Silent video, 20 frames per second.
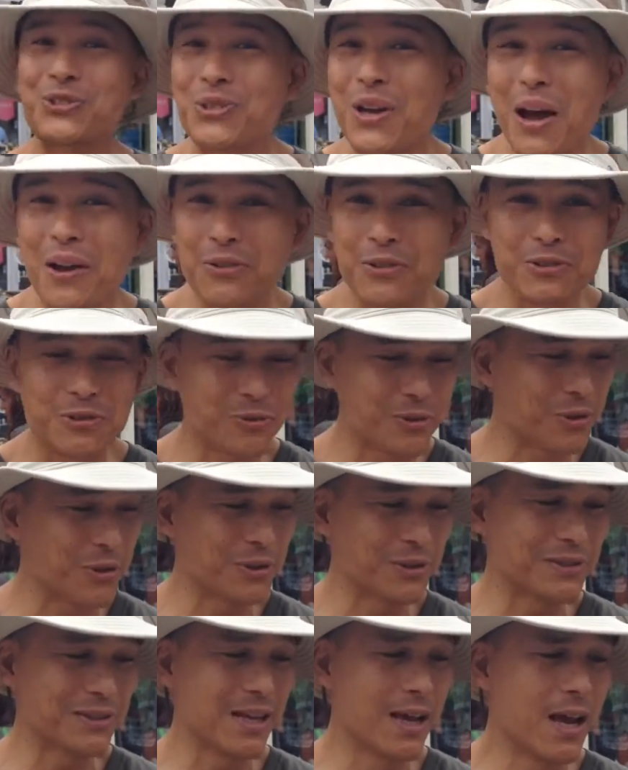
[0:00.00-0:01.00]
your doctor, of
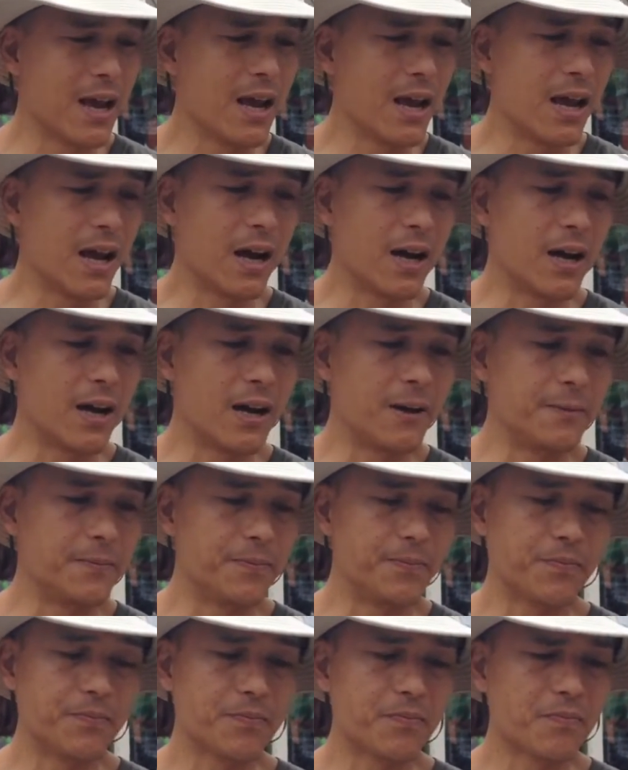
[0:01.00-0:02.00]
course.
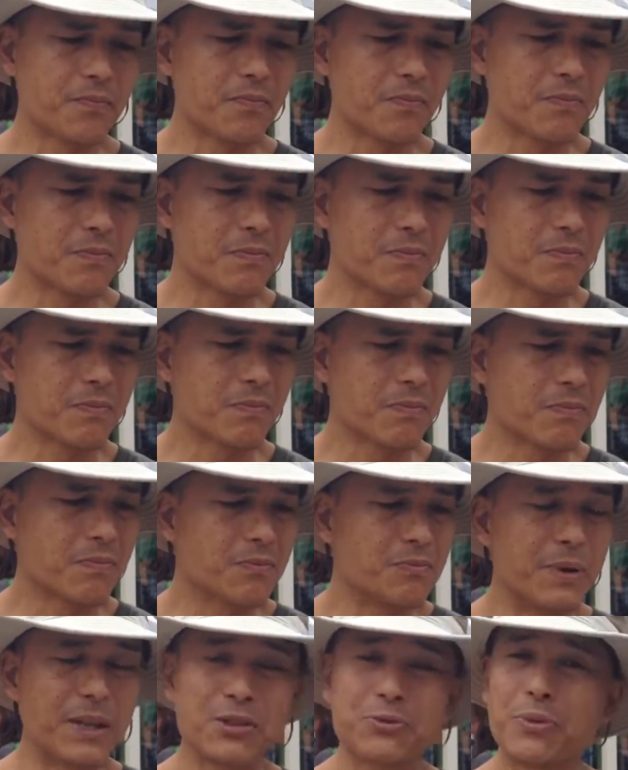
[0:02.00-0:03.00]

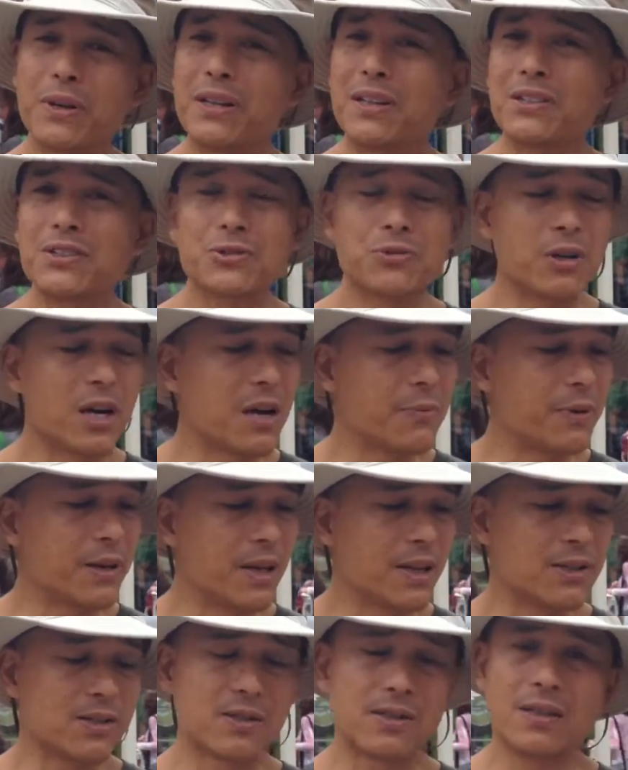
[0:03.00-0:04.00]
Best way to describe it,
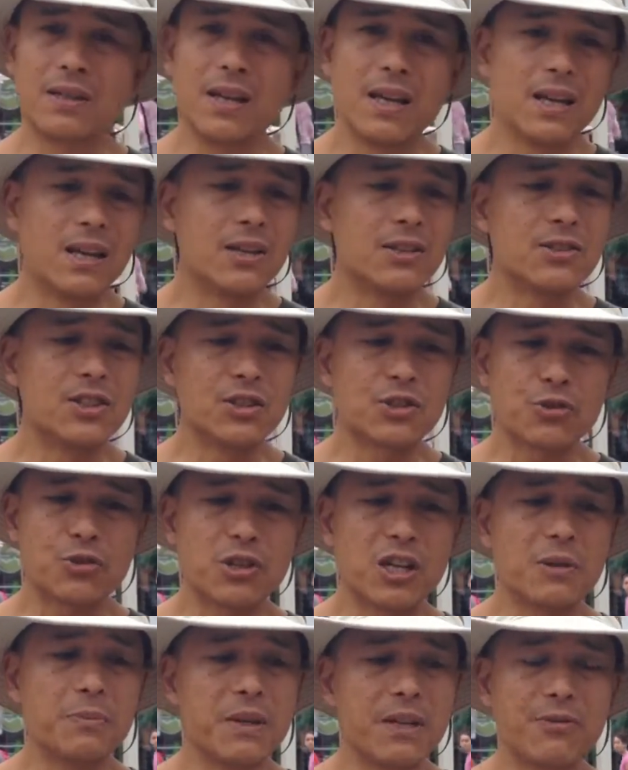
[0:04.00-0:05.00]
it's just
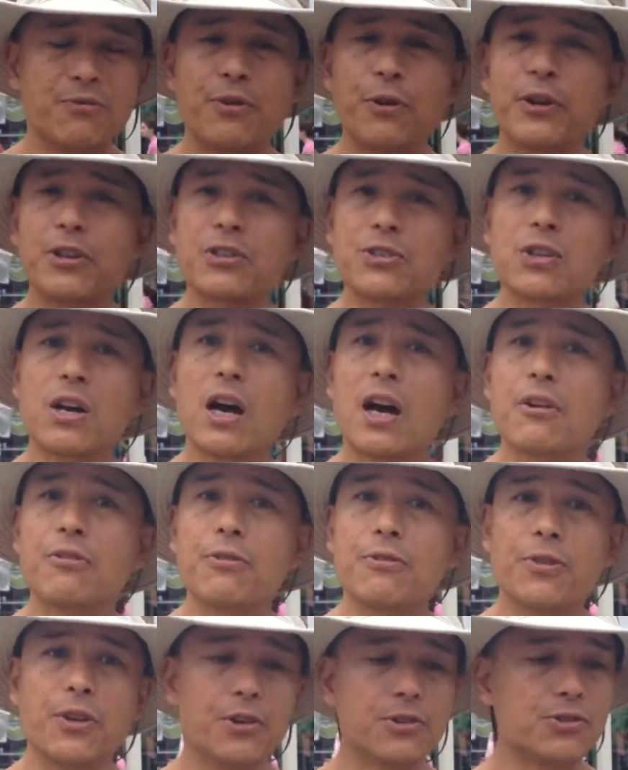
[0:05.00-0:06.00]
creamy, very
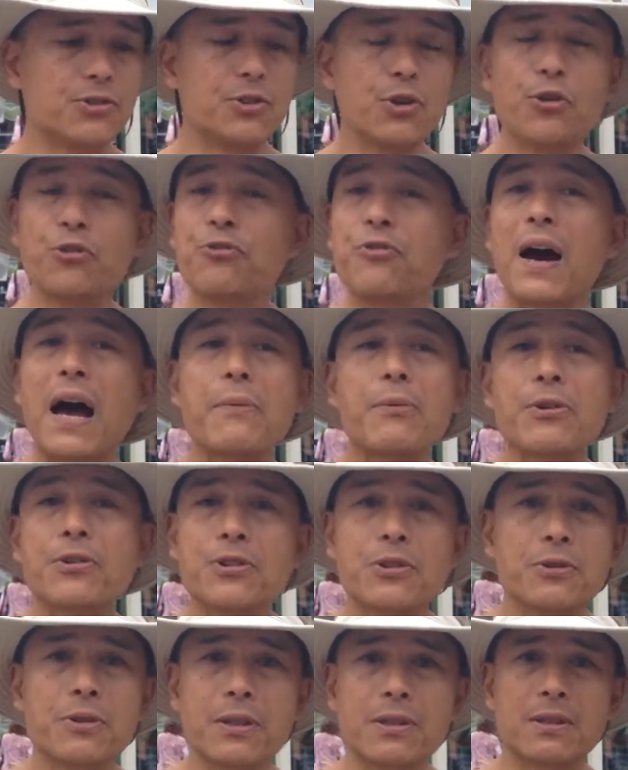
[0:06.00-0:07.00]
soft. There's no fiber
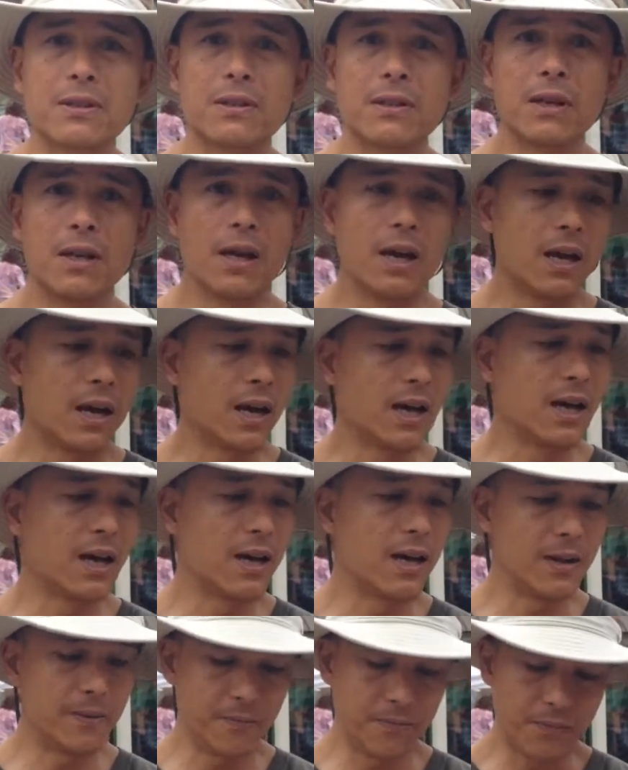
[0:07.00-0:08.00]
to it,
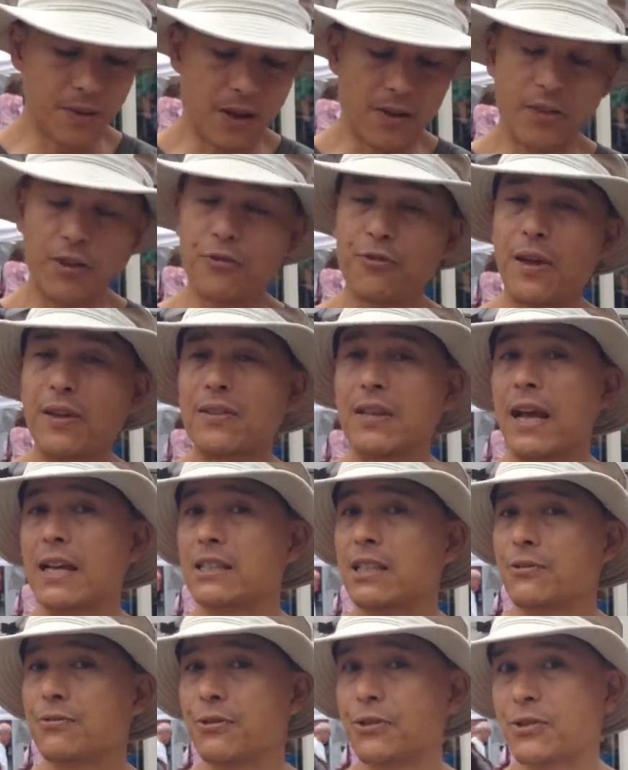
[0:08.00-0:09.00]
and they're
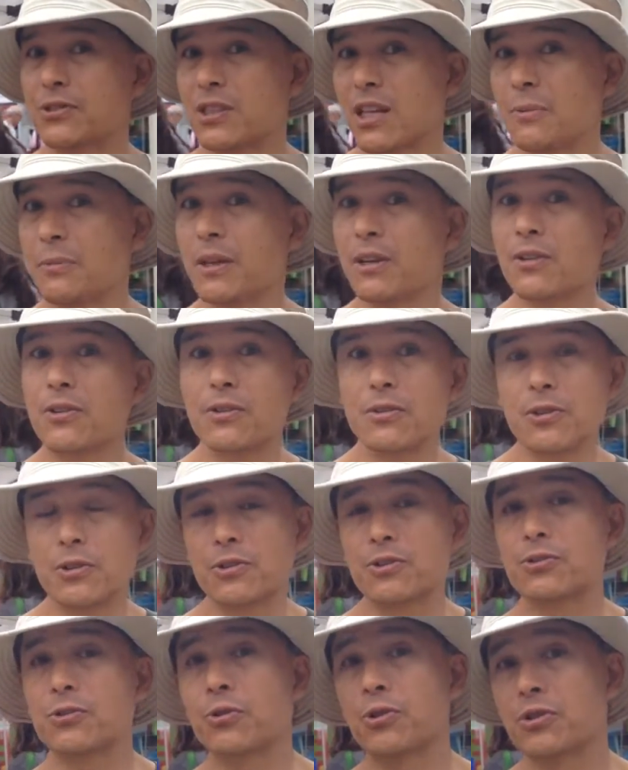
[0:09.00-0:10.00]
fantastic for your stomach.
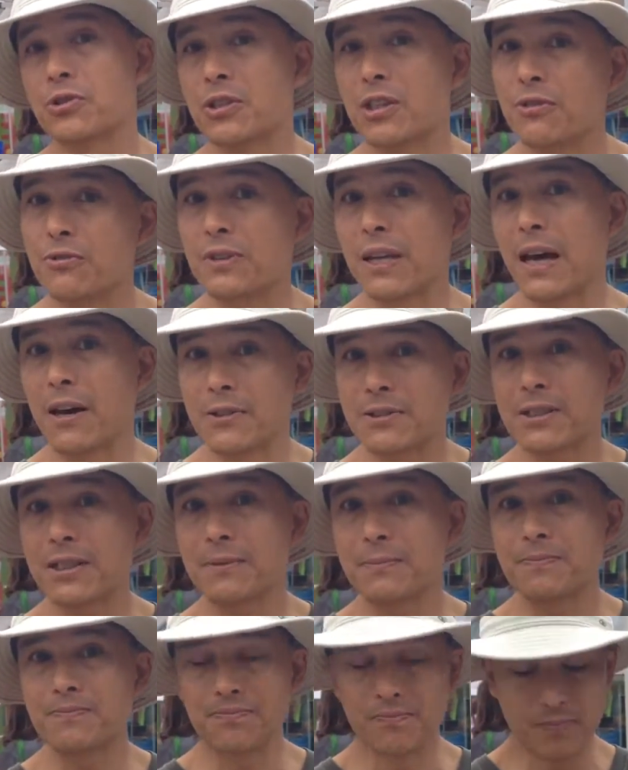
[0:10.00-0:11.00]
Good source of
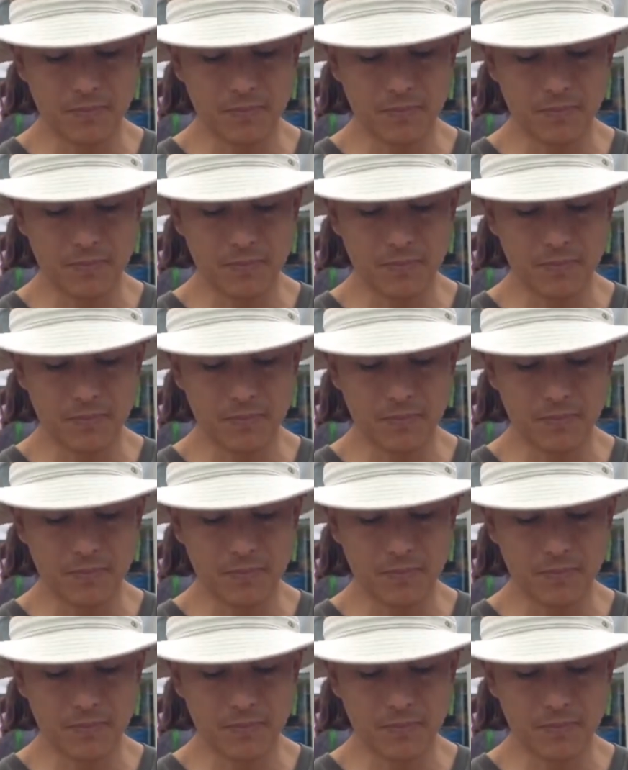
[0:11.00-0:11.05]
calcium.